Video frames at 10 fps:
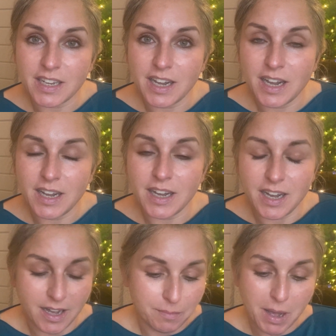
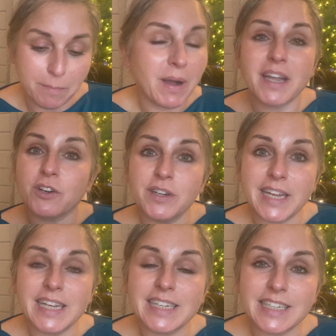a
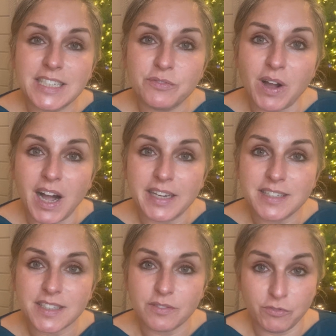microneedling device,